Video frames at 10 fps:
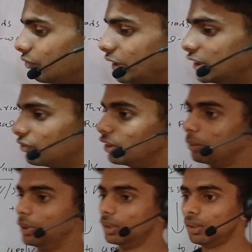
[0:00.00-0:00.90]
basic
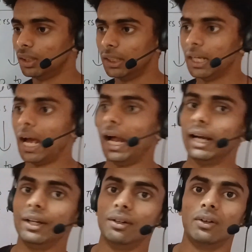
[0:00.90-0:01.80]
fundamental,
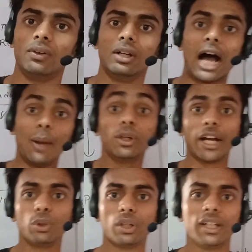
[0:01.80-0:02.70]
and I will
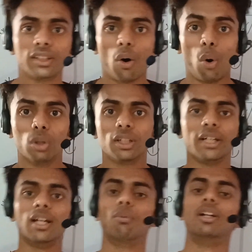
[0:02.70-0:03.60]
try to connect all the
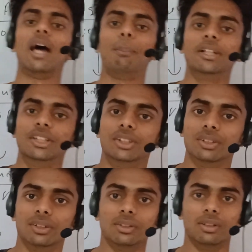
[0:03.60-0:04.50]
real world
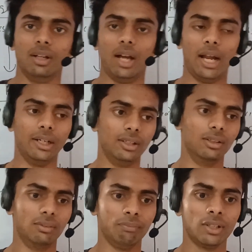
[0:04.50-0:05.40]
application and
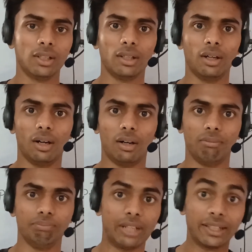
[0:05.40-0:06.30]

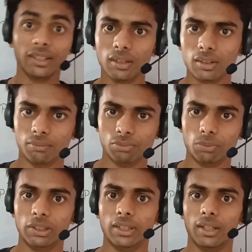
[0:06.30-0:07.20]
technical terms
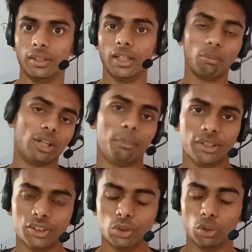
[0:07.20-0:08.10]
with the real world
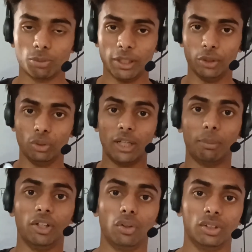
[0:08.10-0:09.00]
application to explain you that
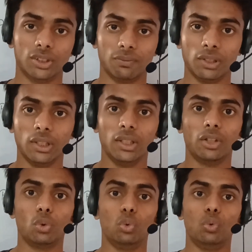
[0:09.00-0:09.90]
particular concept,
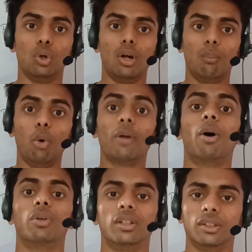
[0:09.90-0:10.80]
to more
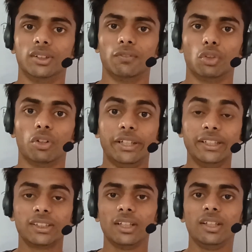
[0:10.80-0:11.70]
about it concepts. So
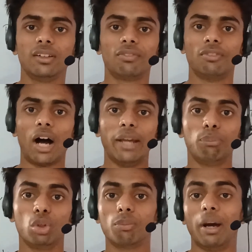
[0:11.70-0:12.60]
initially the I
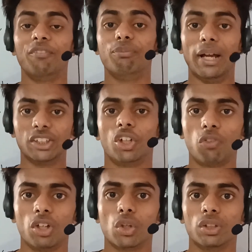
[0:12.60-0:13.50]
put my best
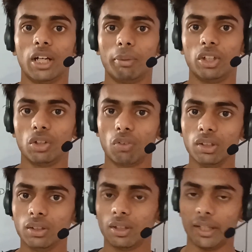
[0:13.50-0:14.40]
effort on that particular
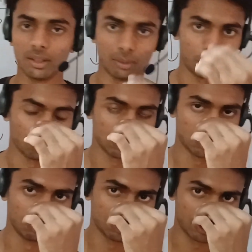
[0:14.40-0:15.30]
one, like process
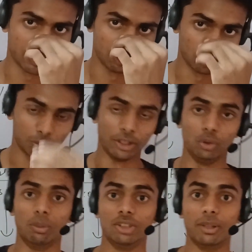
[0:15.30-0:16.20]
versus thread, to explain you
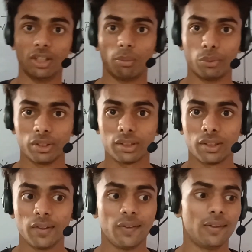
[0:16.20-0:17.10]
much better about it,
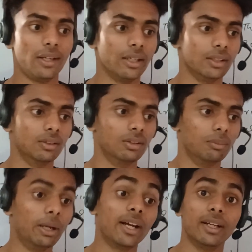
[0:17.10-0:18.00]
like
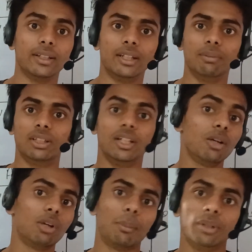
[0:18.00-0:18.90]
by connecting with real
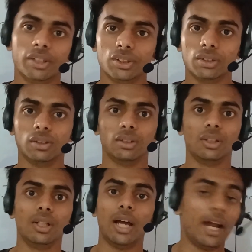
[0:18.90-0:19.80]
world application
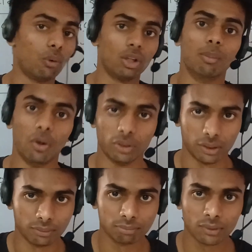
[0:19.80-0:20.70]
and all about
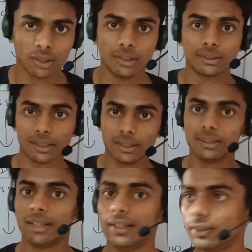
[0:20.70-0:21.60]
it. Second is like